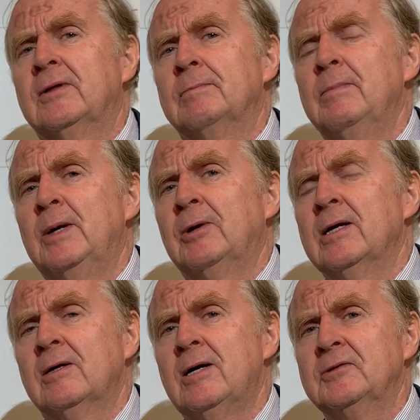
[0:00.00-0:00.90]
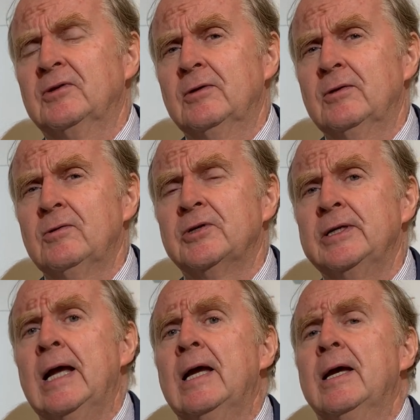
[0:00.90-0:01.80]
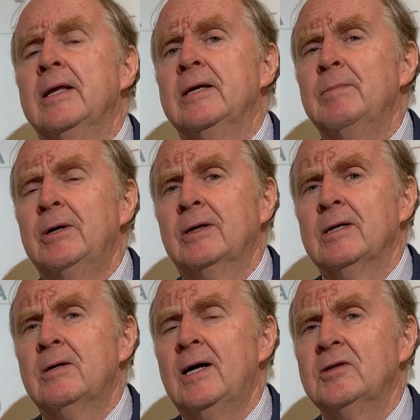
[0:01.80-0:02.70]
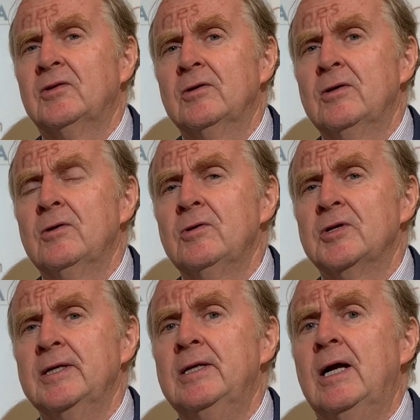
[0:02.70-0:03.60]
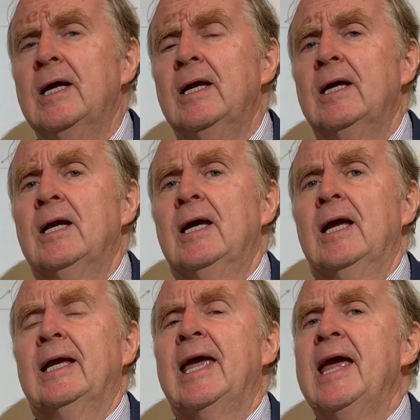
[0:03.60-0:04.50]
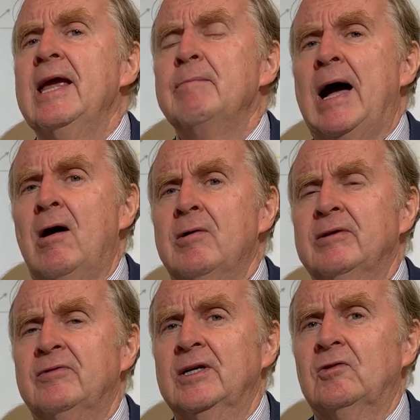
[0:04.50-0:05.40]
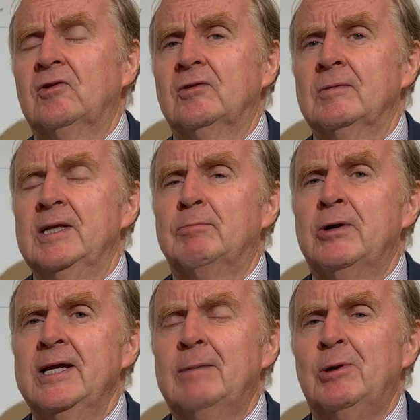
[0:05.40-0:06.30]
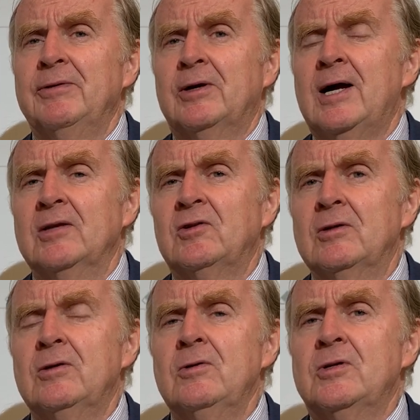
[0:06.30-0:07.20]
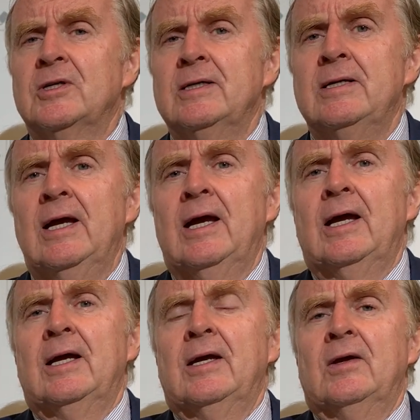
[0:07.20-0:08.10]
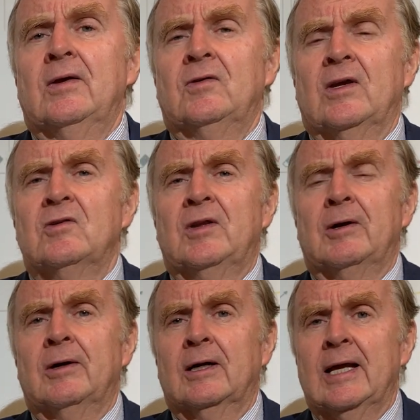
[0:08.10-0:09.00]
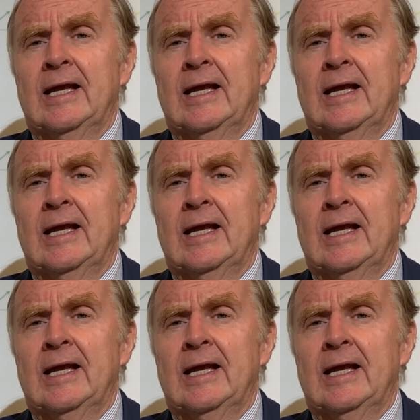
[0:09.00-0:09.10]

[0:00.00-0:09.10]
the American Constitution. The American Constitution came out of this. The preamble of the Constitution says they're